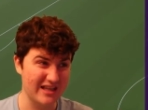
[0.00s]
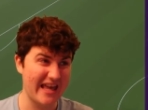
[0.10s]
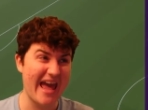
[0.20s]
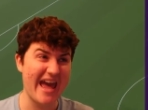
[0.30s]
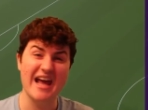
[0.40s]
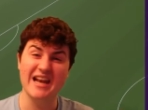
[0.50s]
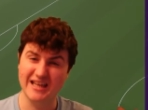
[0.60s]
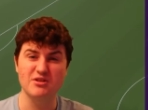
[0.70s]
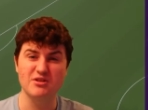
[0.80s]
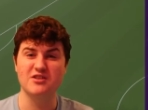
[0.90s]
get it and
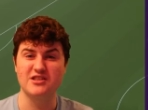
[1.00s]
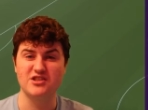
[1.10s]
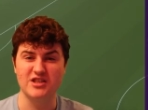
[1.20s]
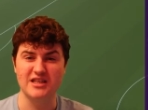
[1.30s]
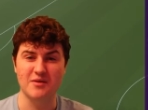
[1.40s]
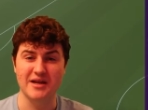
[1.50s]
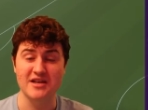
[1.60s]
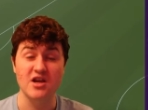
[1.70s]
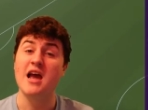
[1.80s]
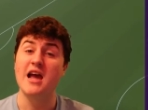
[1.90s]
keep the clean sheet. That'd be nice.